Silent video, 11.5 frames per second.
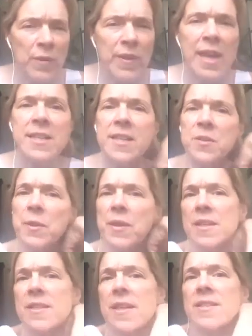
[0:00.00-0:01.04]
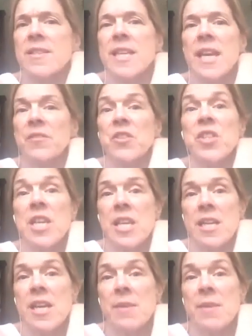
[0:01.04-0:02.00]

the 80s when they said CFC